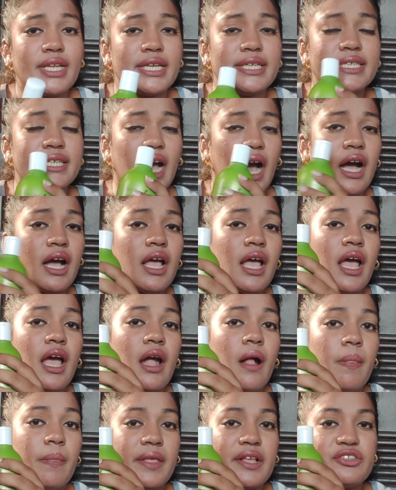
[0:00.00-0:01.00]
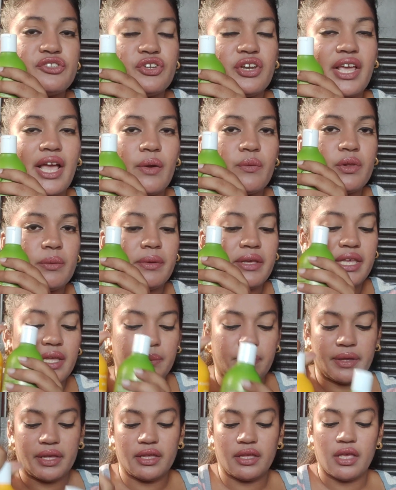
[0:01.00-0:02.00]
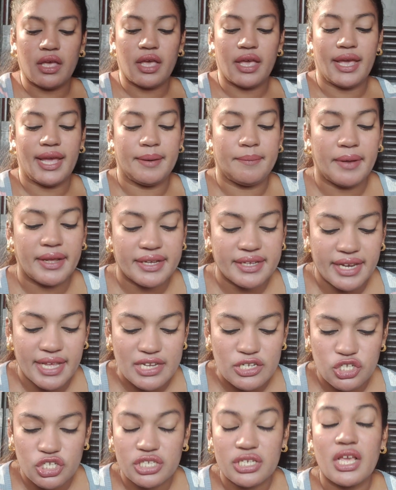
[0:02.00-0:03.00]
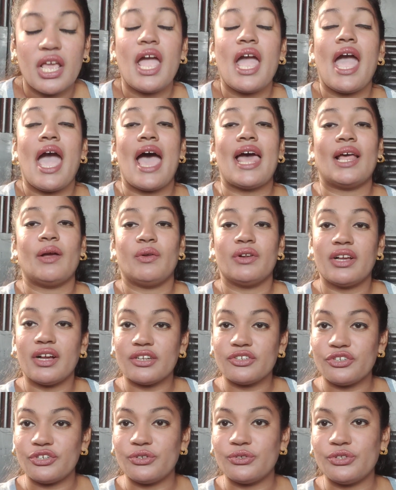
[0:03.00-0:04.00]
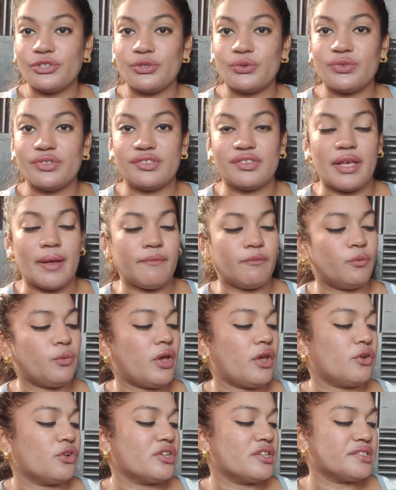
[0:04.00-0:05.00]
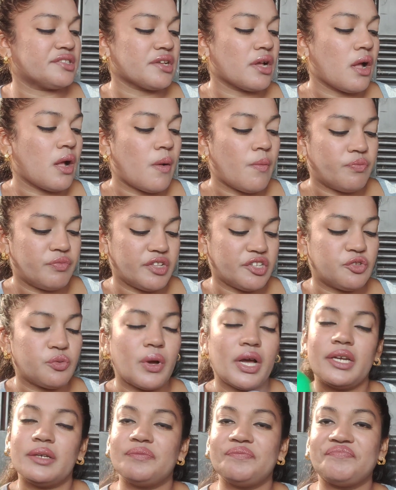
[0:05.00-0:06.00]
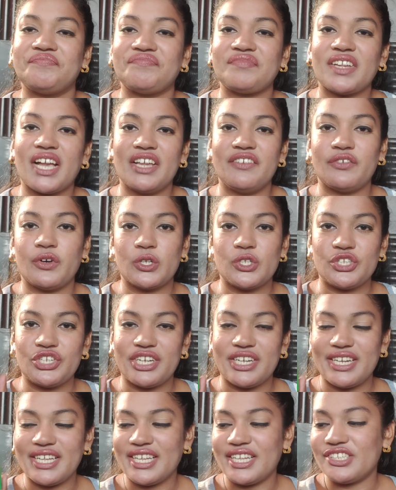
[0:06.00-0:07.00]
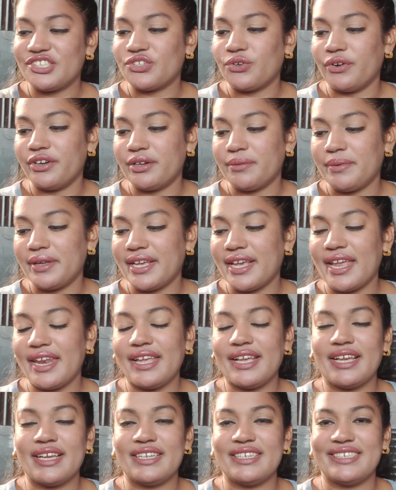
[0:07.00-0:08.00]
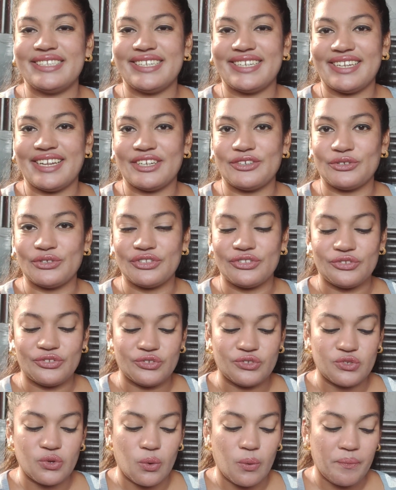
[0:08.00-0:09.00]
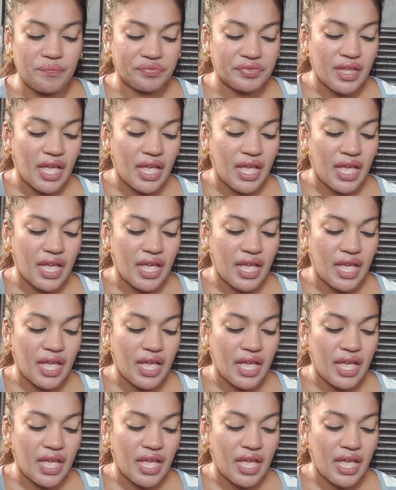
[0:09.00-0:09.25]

yeah these three i will be keeping in my collection and i will continue to use them whereas this one unfortunately is going to be getting decluttered so